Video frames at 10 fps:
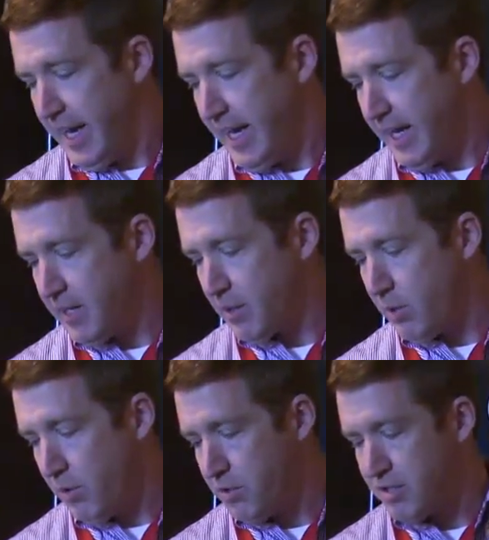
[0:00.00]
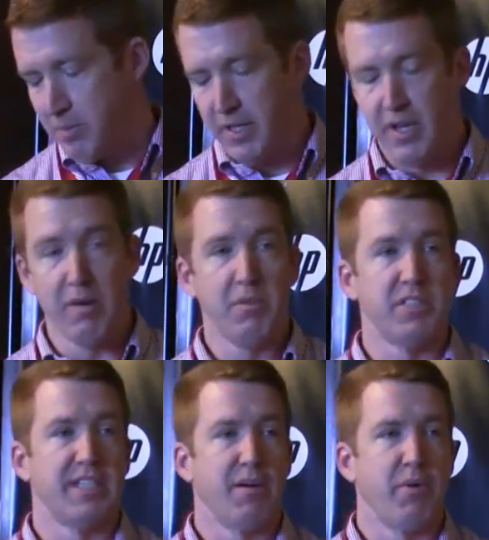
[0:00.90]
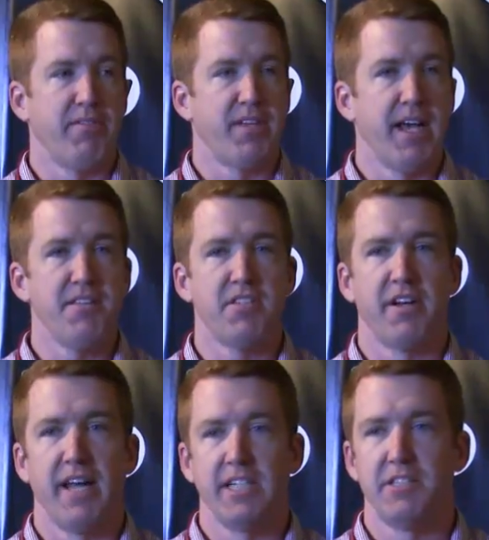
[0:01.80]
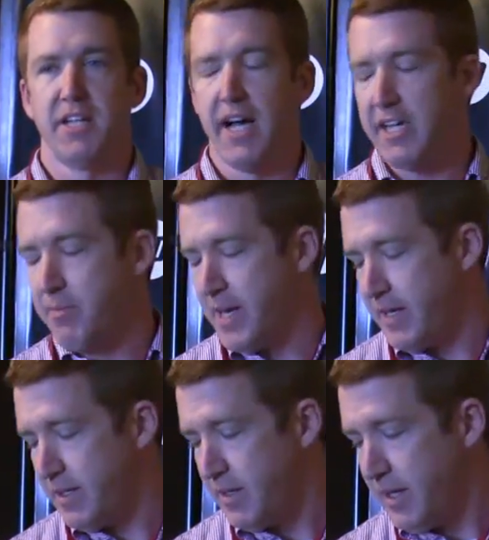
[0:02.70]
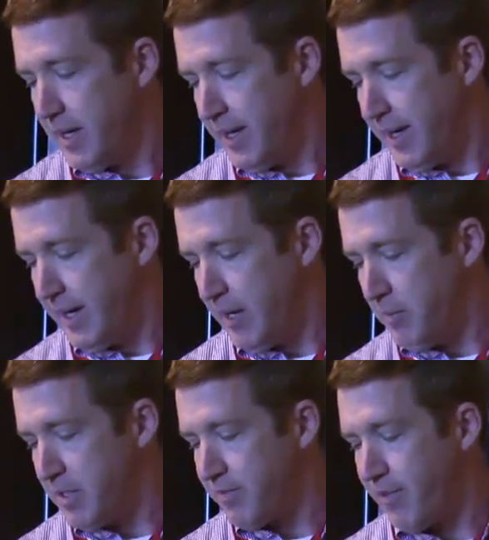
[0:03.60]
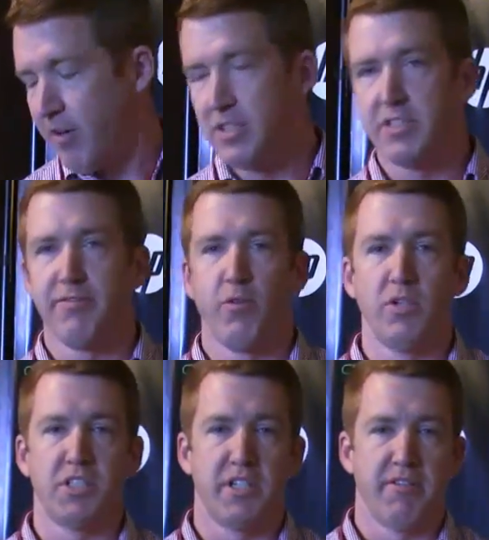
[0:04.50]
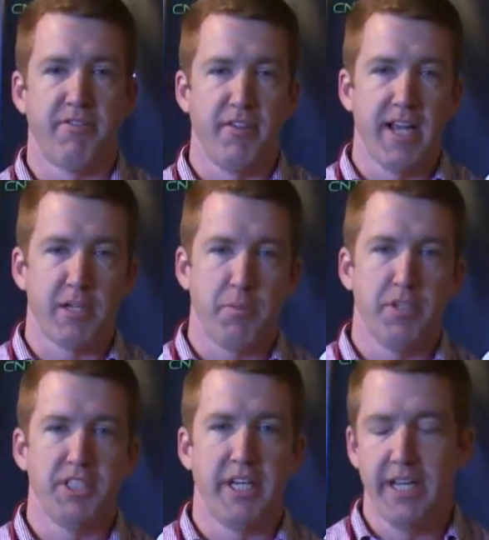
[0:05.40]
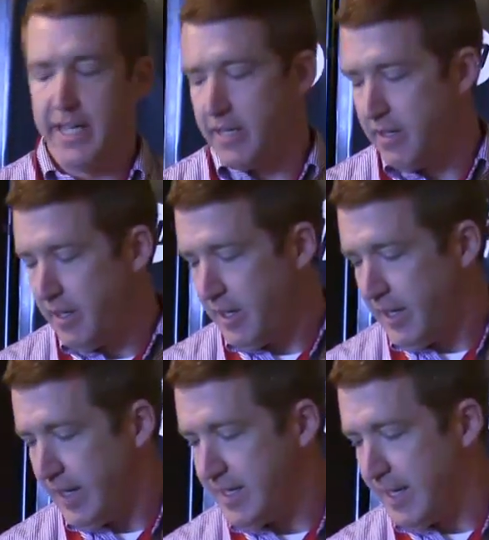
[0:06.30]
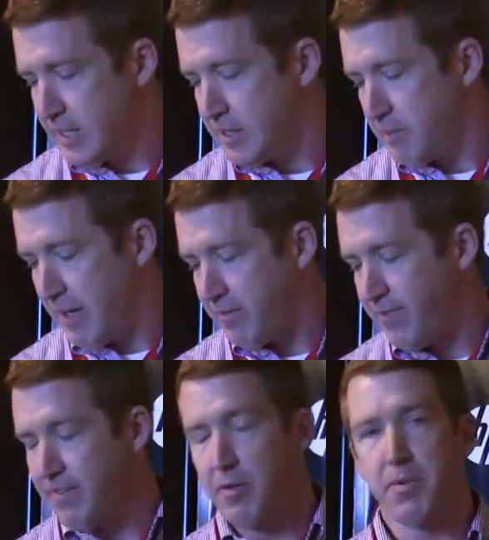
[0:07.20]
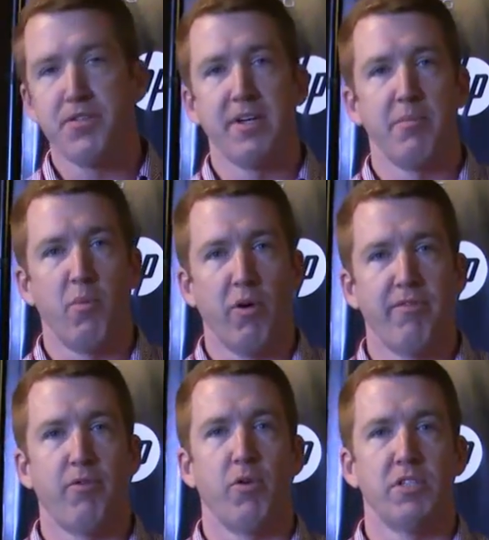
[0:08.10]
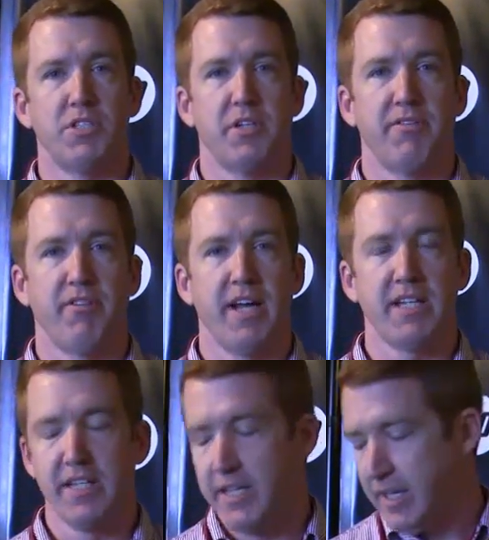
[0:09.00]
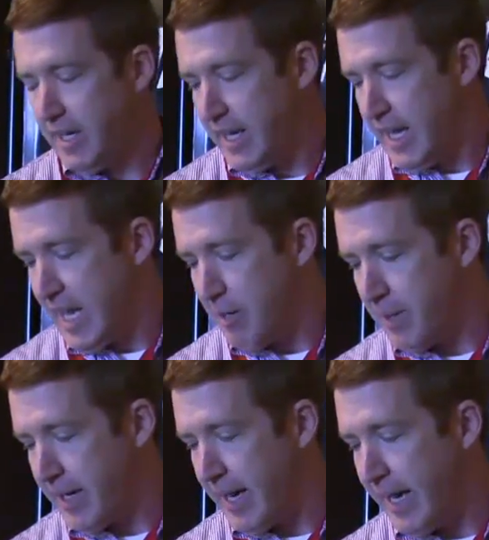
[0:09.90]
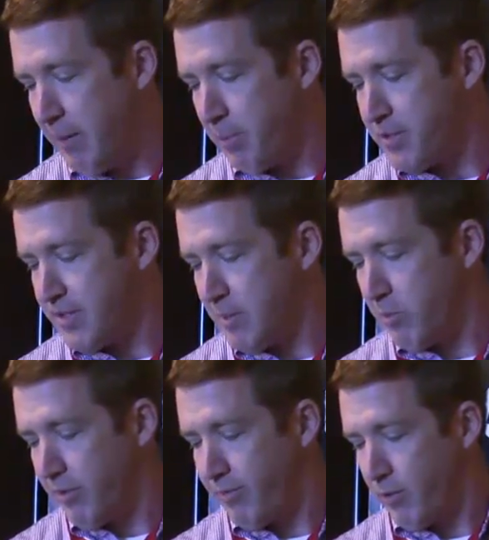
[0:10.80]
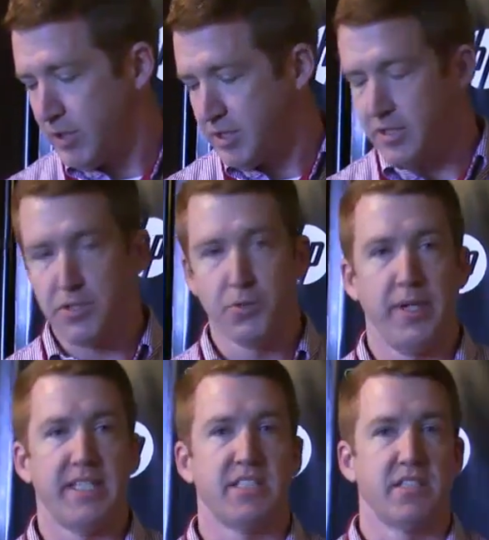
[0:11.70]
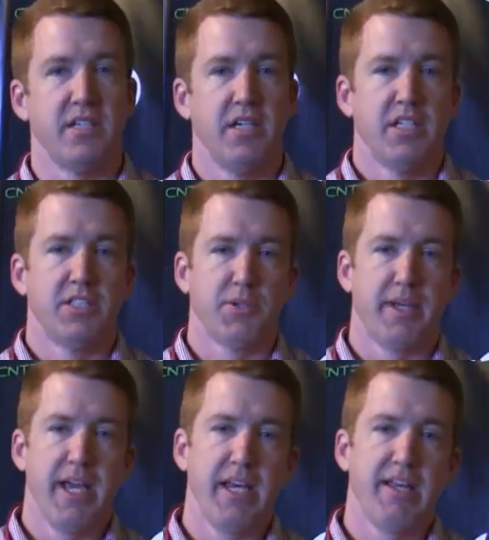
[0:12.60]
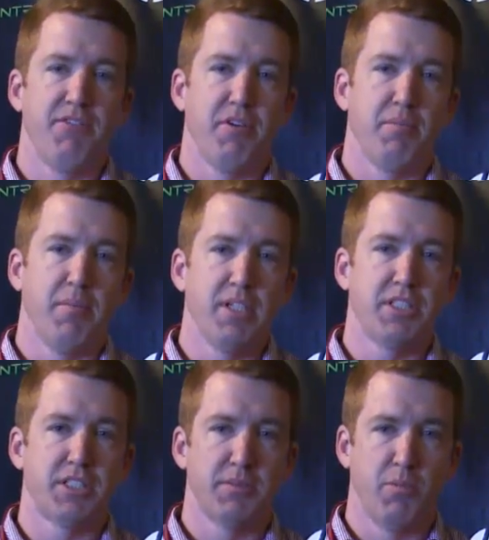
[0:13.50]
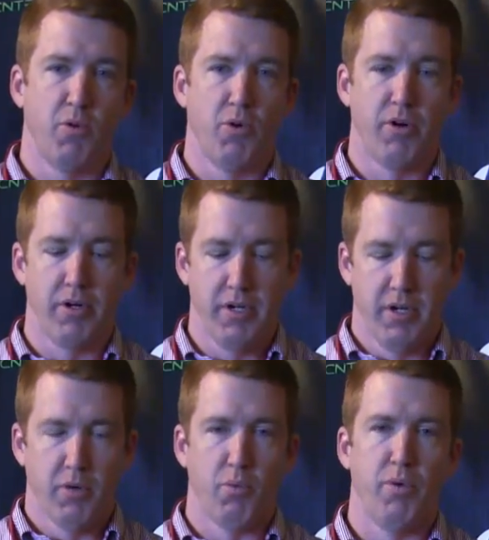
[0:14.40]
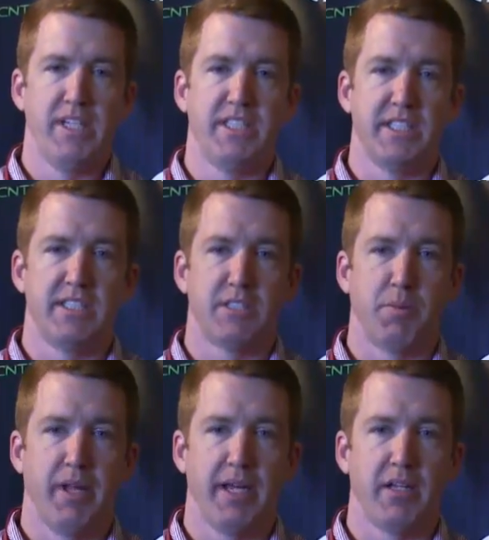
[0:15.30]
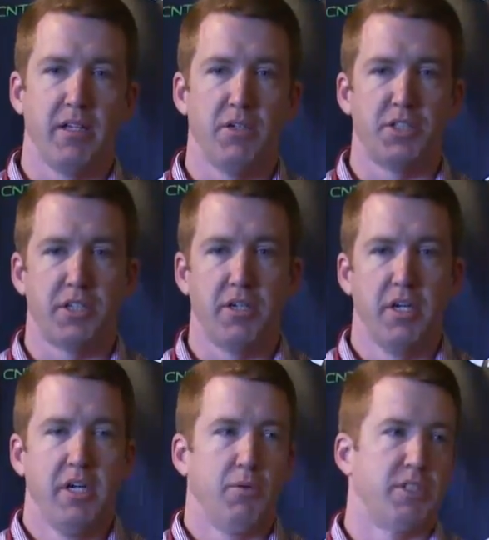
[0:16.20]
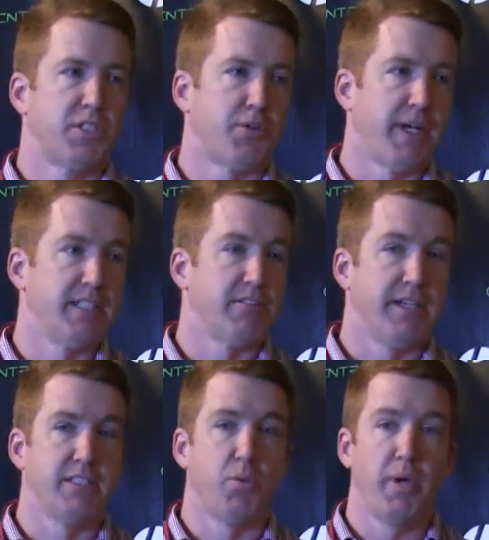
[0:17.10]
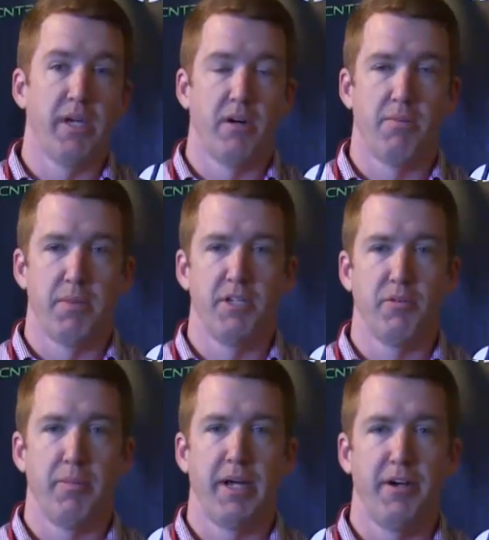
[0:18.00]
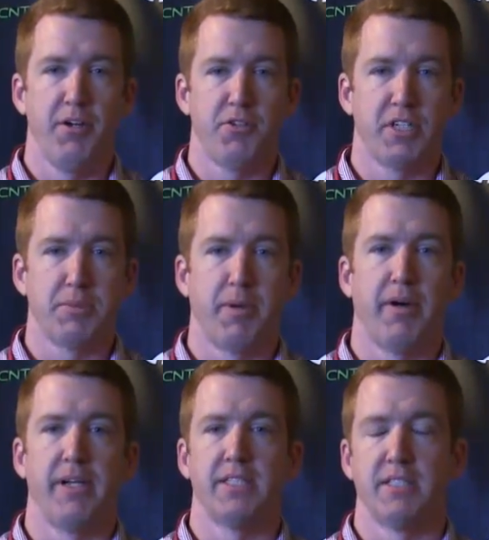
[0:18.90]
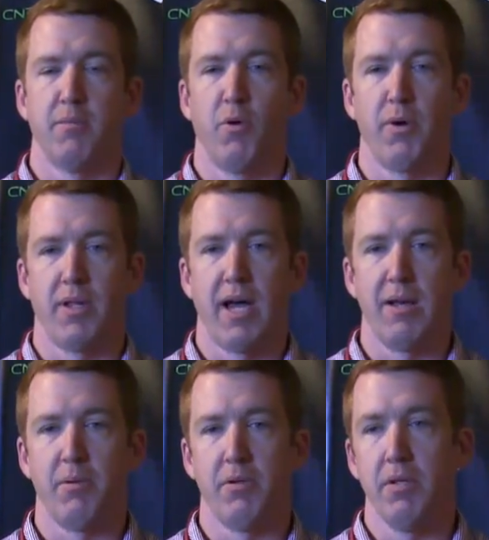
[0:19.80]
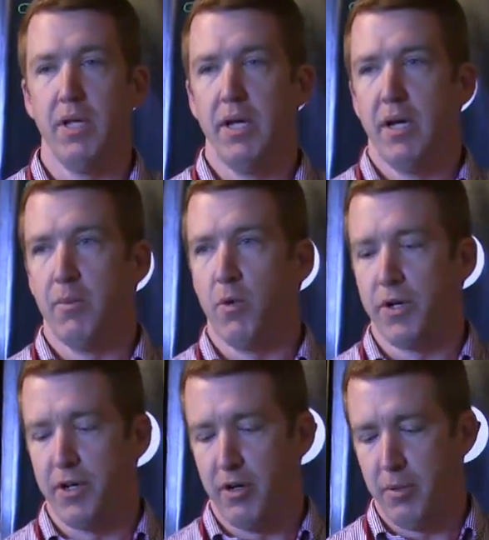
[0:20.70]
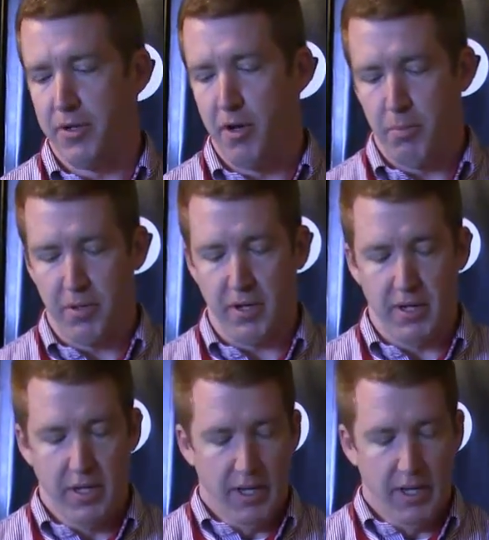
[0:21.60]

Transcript: And to quote you some of the numbers that we've tested and actually documented, um, as far as the force to deflect pushing in, that takes about 50% more force to deflect it and about 80% more force to twist. So again, it gives you a much more rigid display enclosure, which translates, we hope, into a better user experience, a more reliable, a more durable notebook.